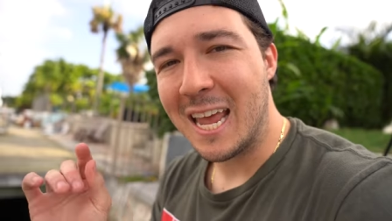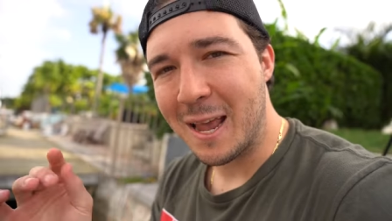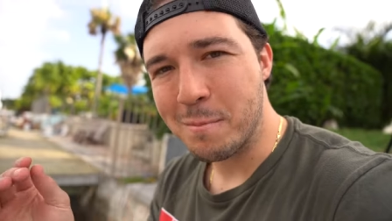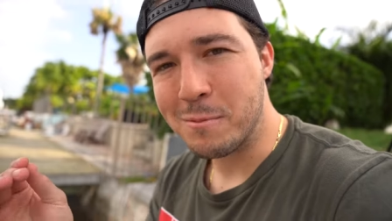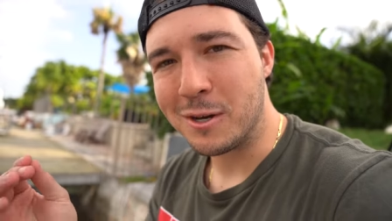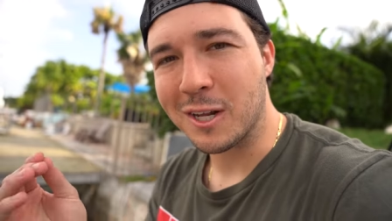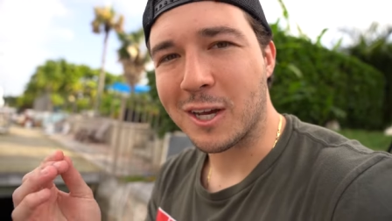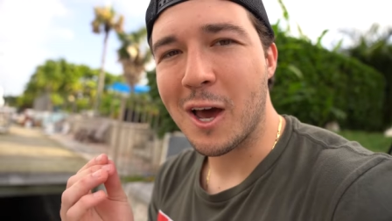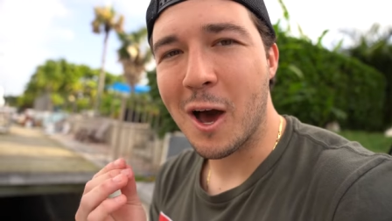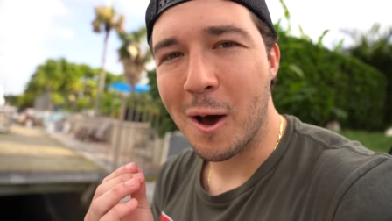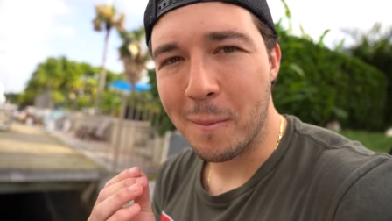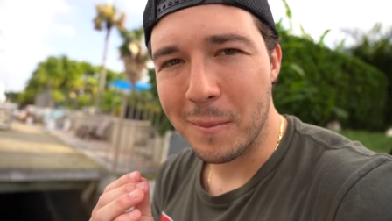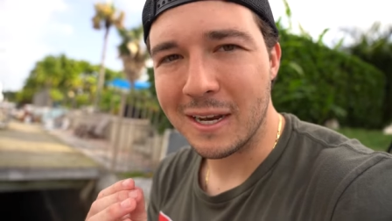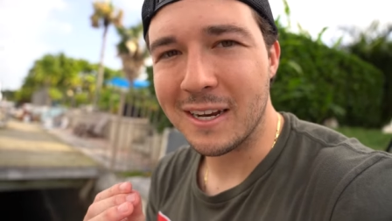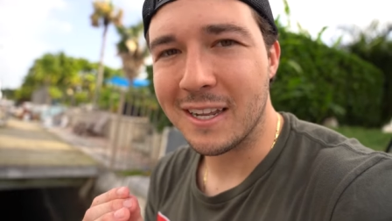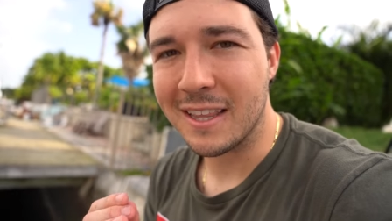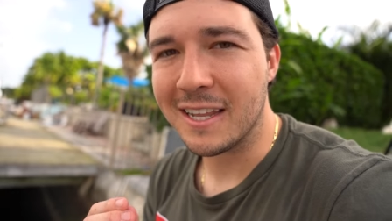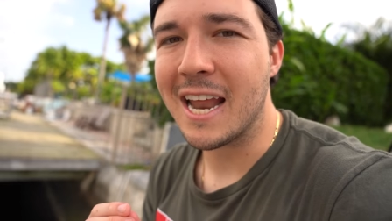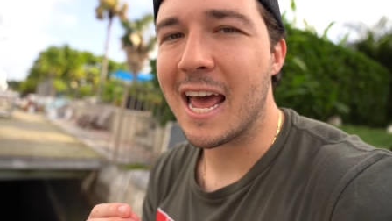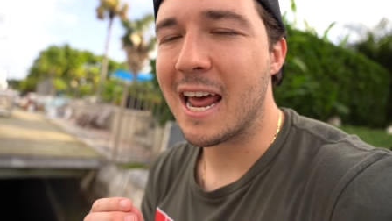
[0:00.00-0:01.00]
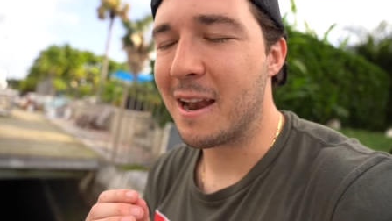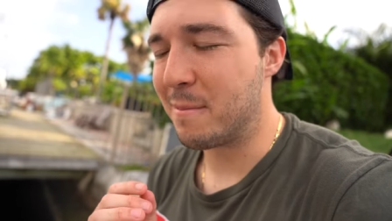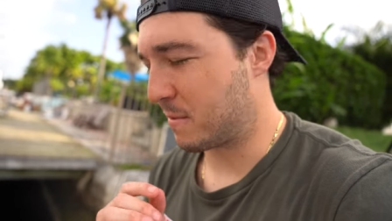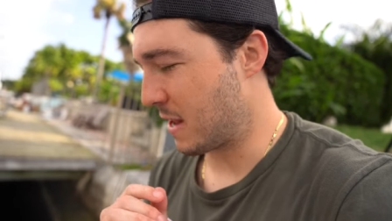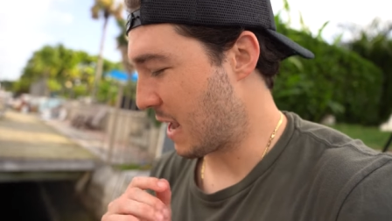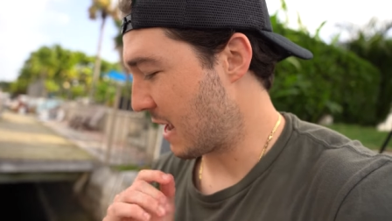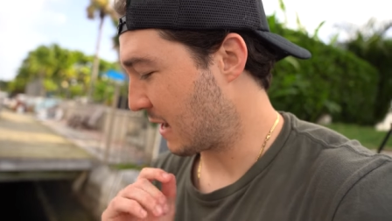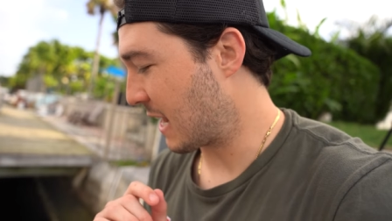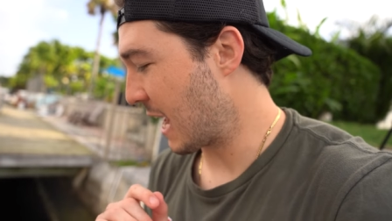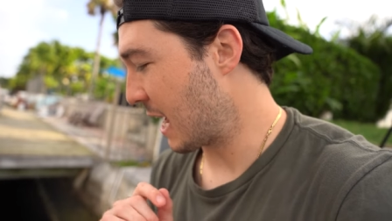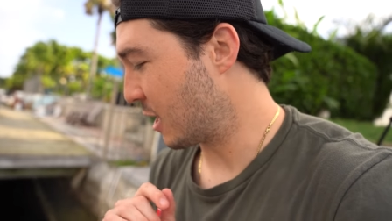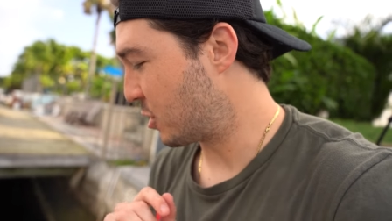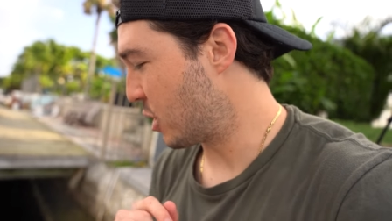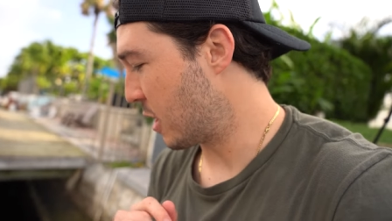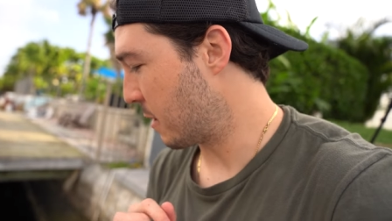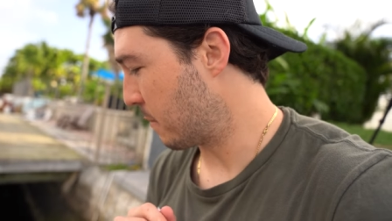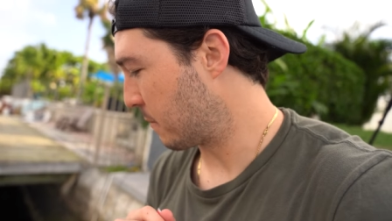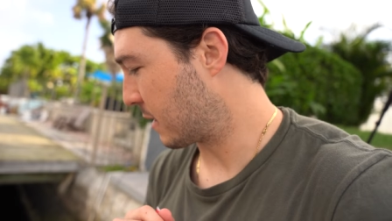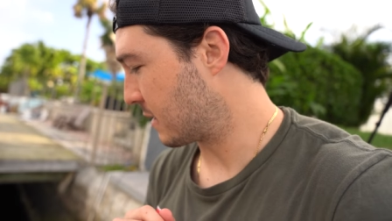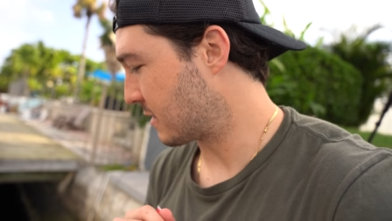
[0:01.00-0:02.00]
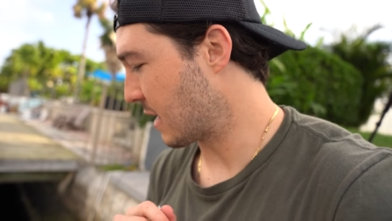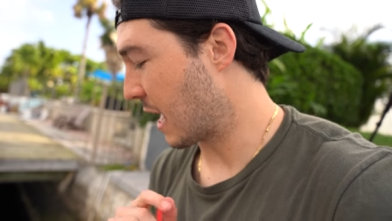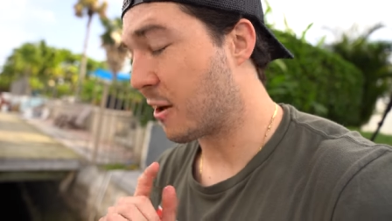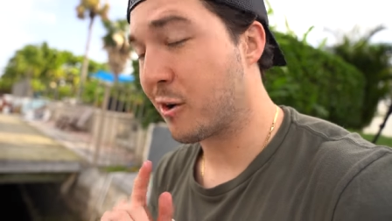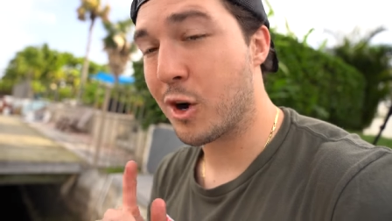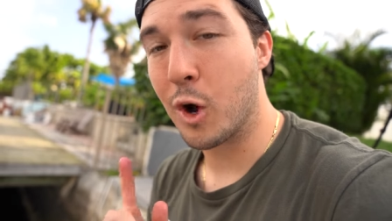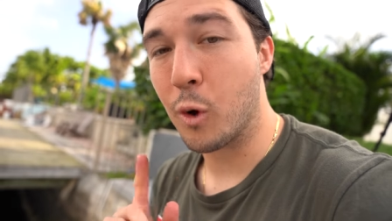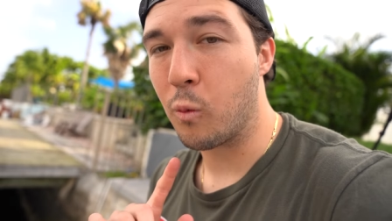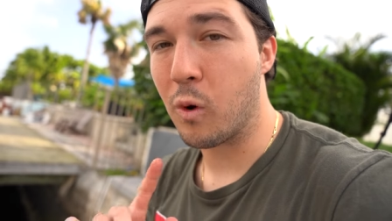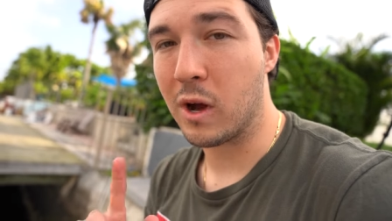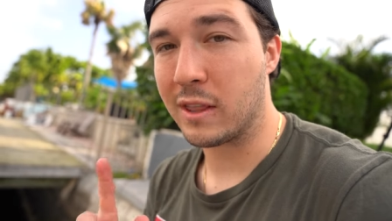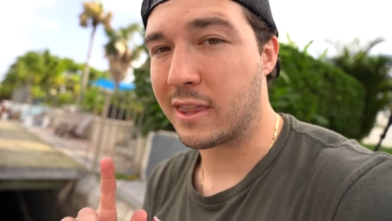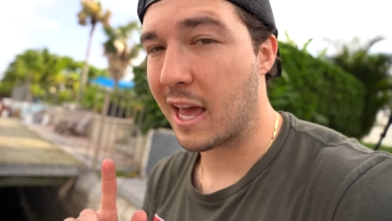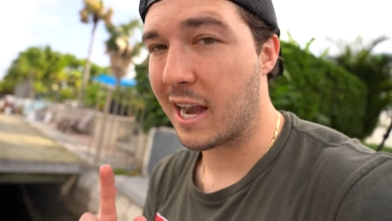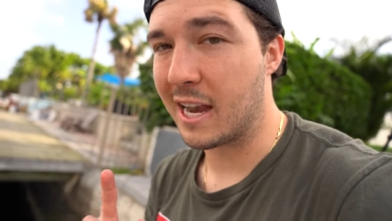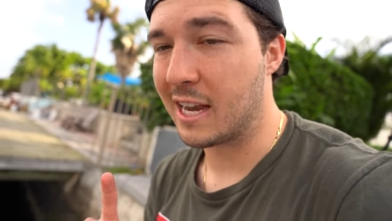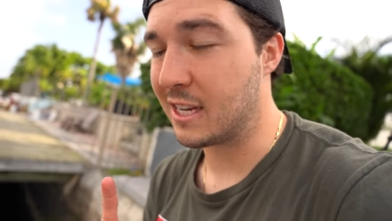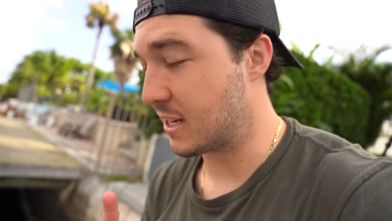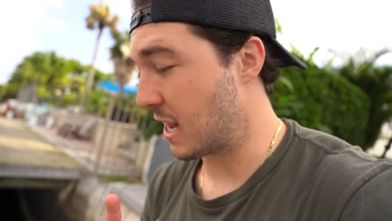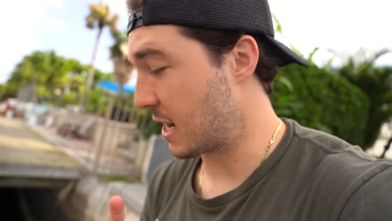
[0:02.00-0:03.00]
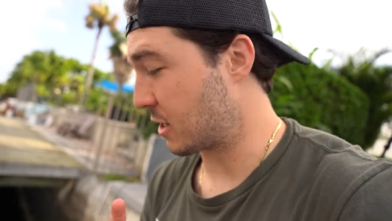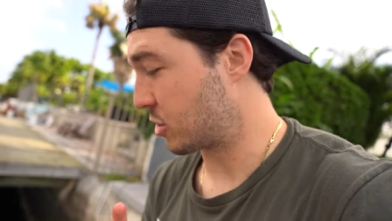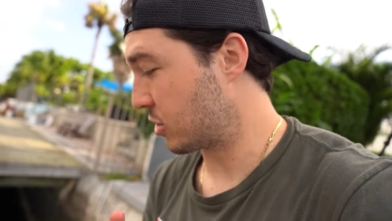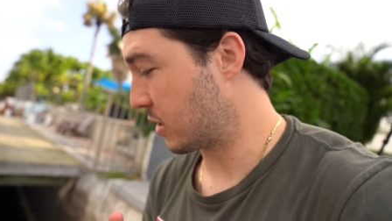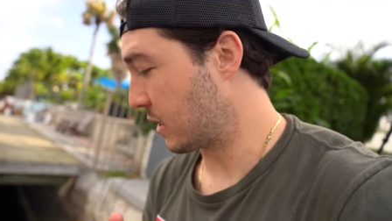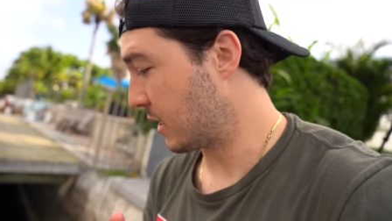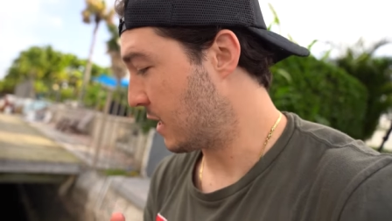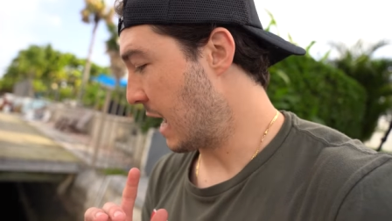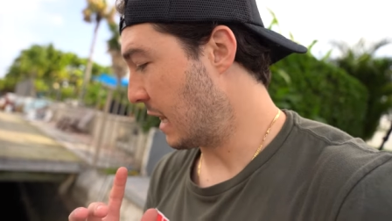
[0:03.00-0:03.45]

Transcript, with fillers: him to come into the net and, and catch him because I don't know what that is actually.